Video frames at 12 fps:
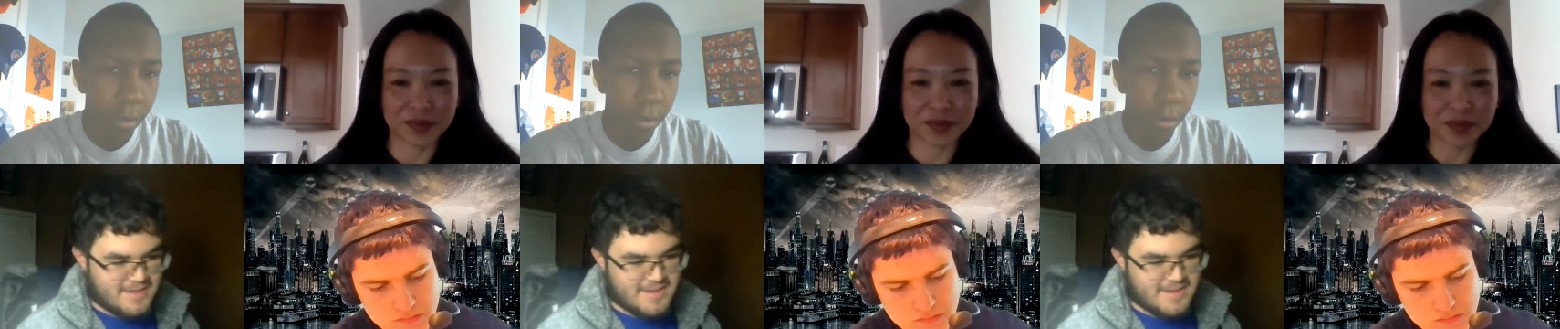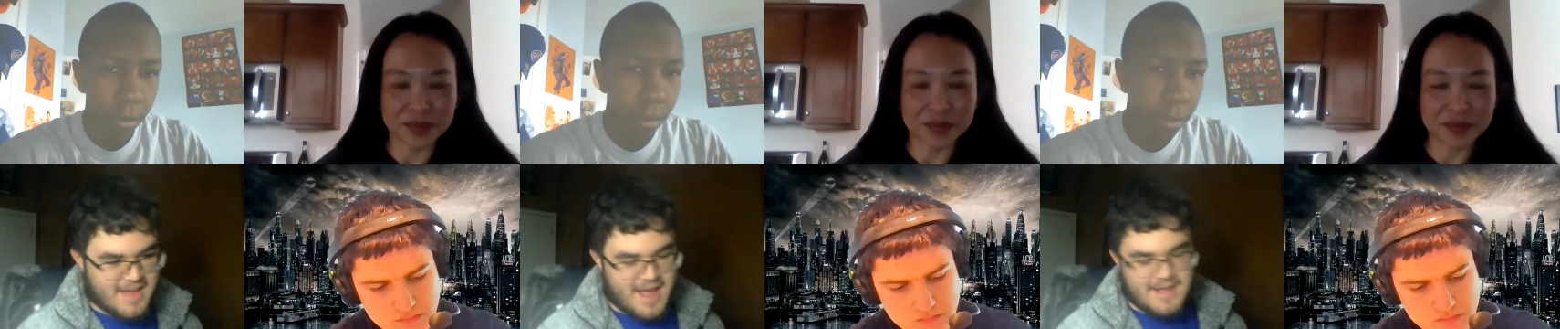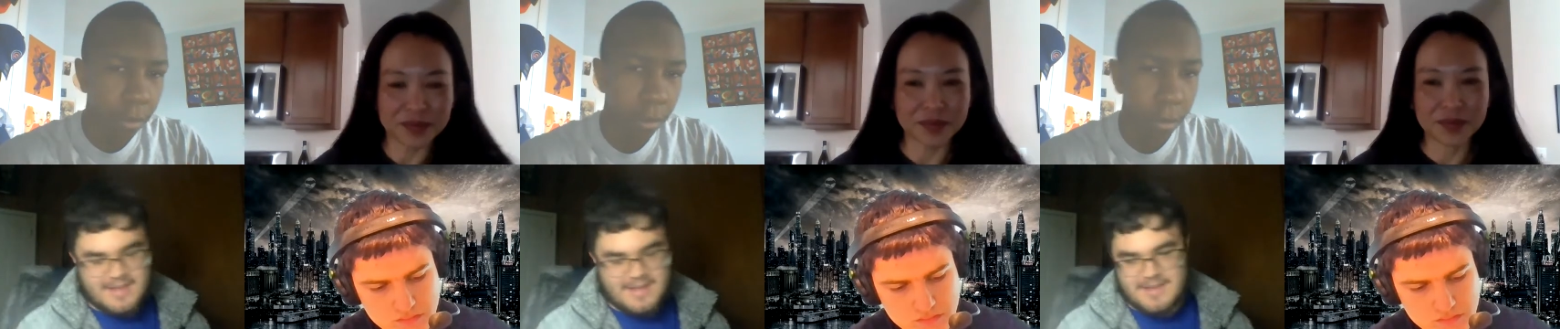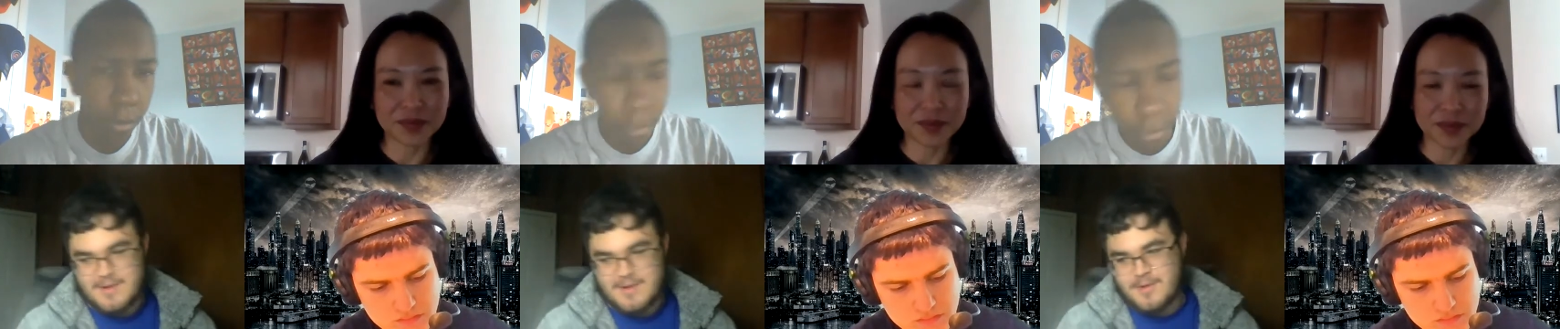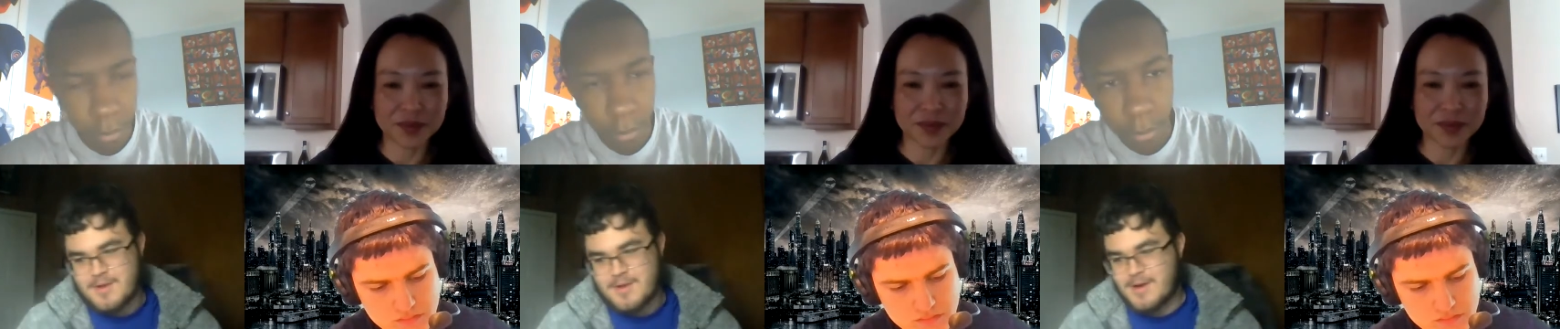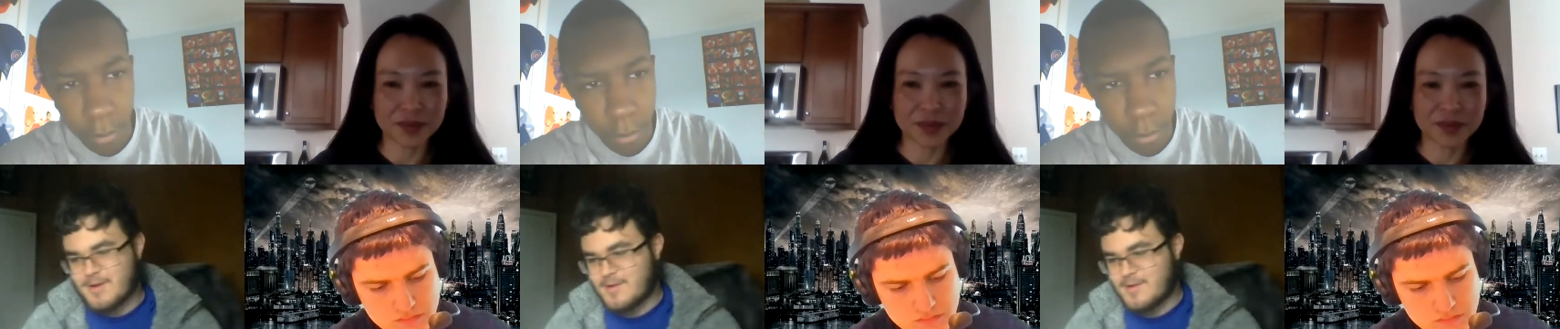Speaker 1: I don't
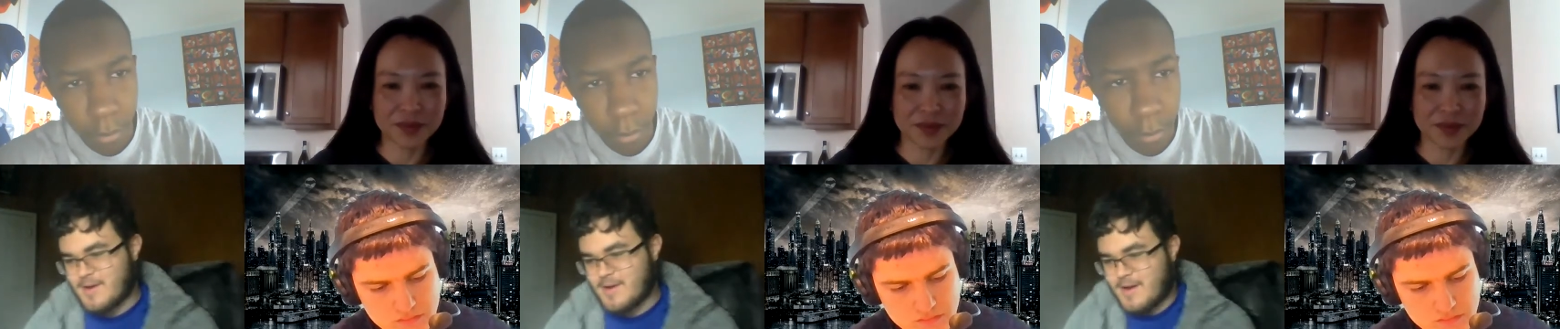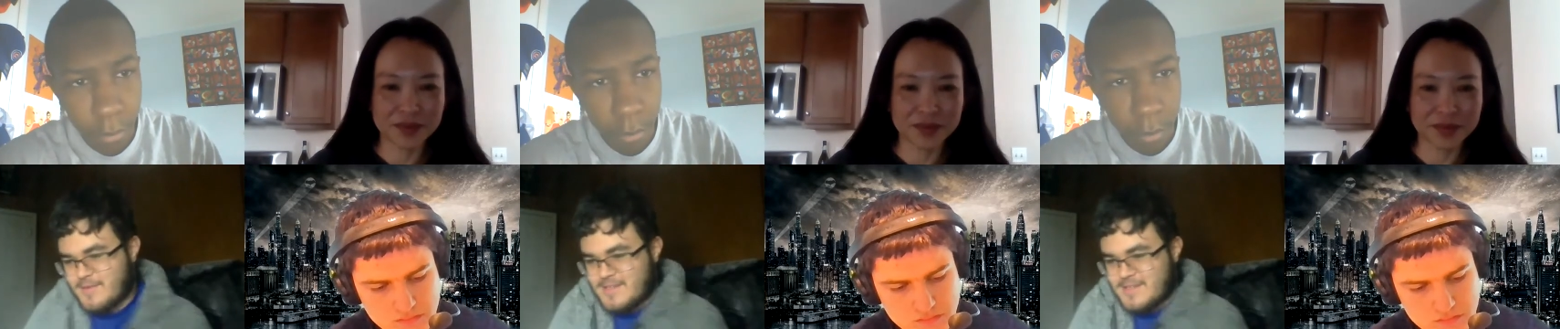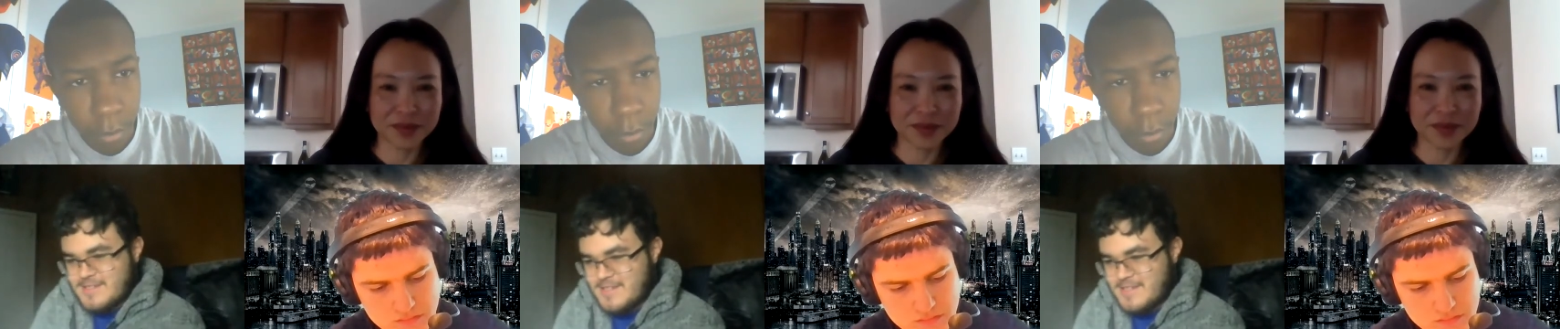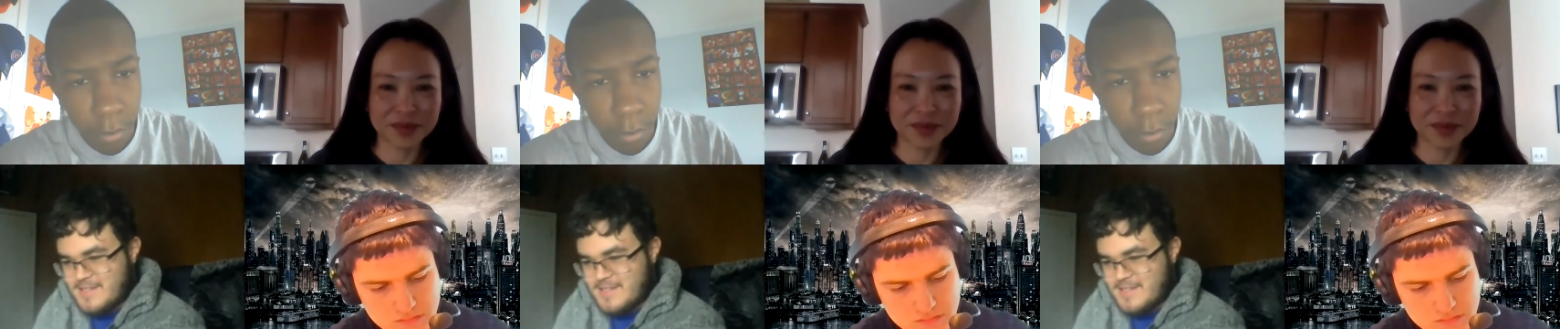know, obviously,